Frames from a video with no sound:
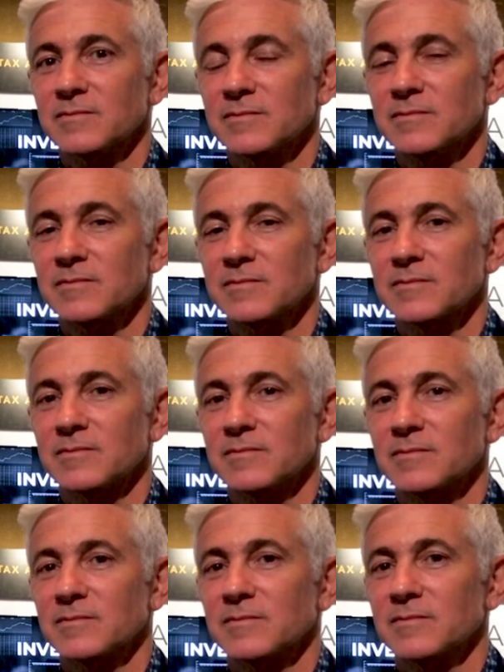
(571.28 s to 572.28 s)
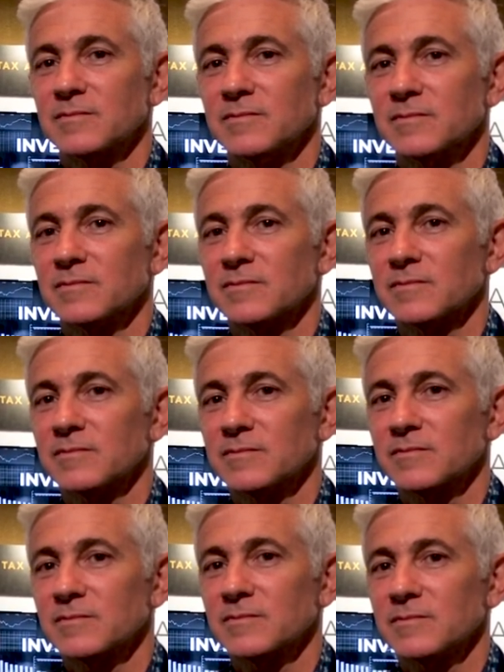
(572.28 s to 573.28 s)

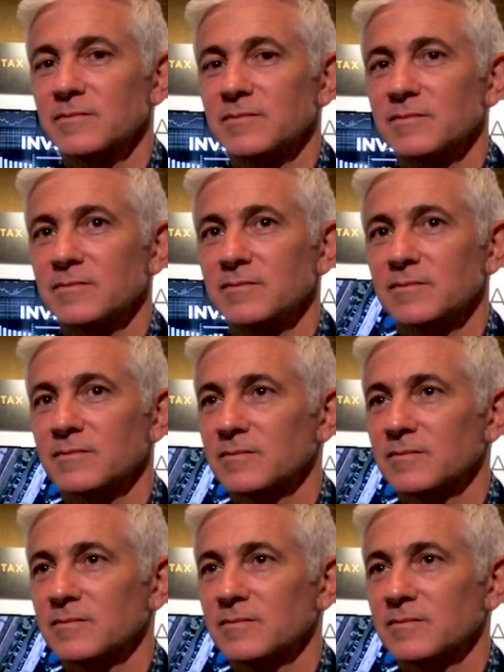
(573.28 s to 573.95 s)
(silent)